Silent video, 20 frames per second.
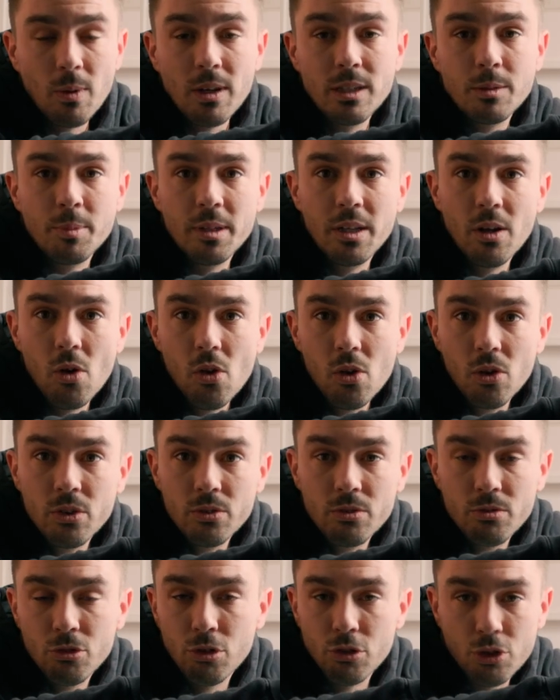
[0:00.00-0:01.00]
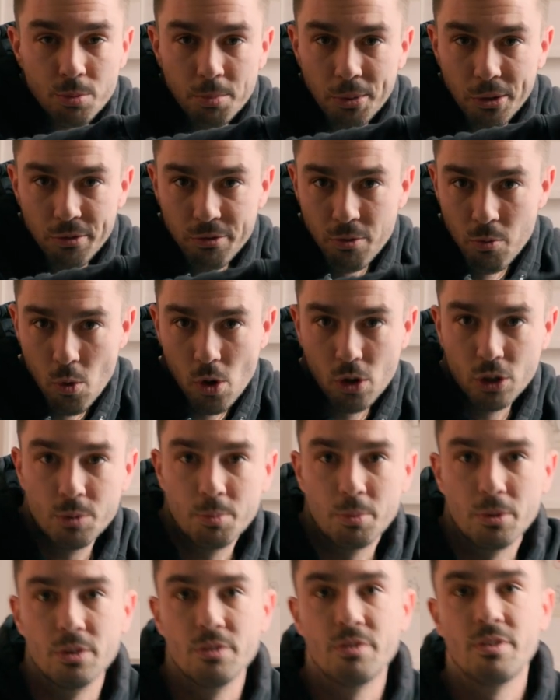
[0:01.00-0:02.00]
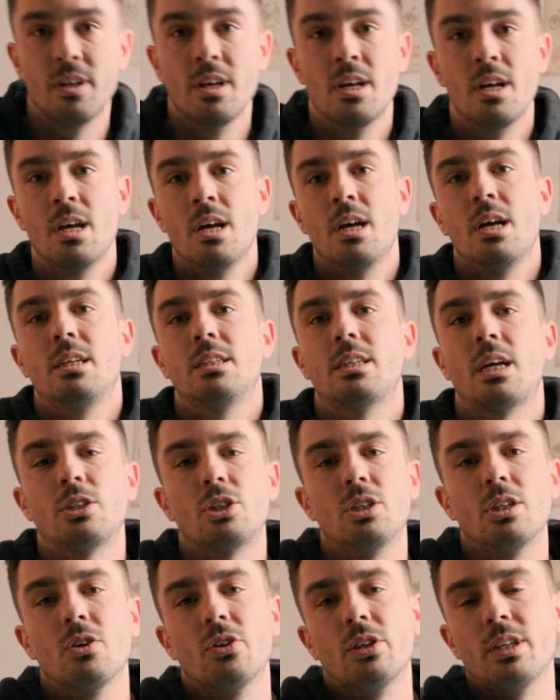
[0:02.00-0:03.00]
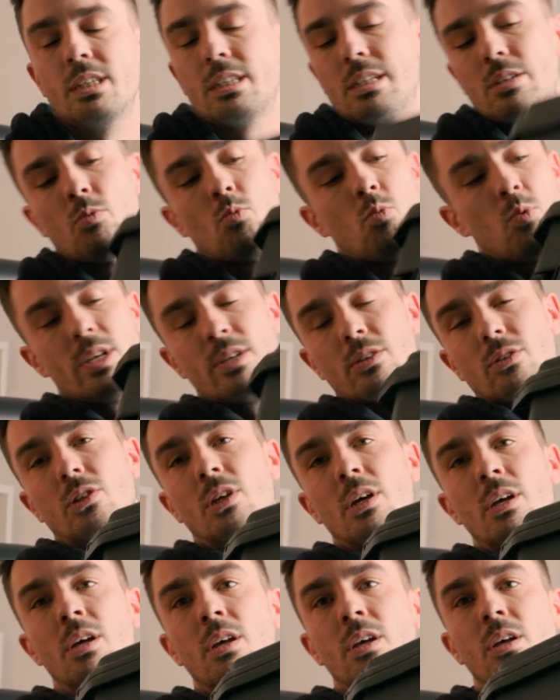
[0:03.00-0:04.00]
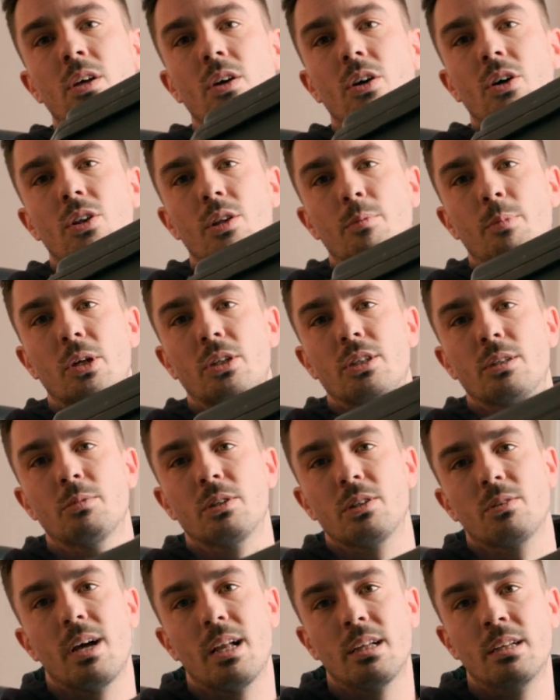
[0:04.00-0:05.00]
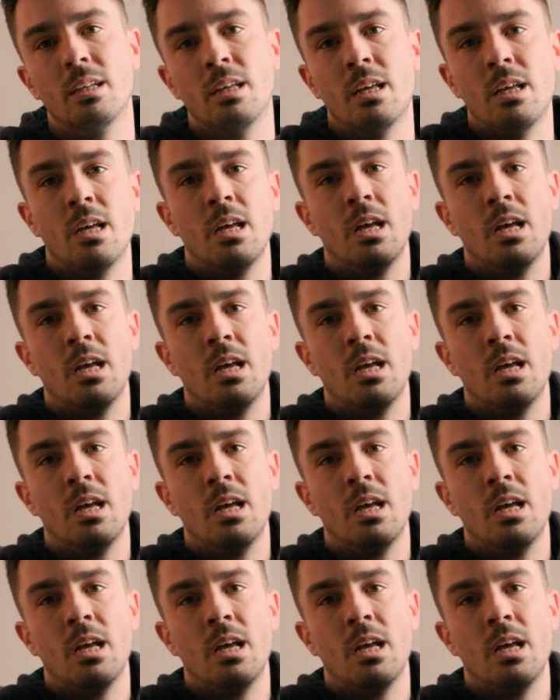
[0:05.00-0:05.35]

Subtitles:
well as being all crush proof and waterproof, it's actually got these little wheels on the bottom as well,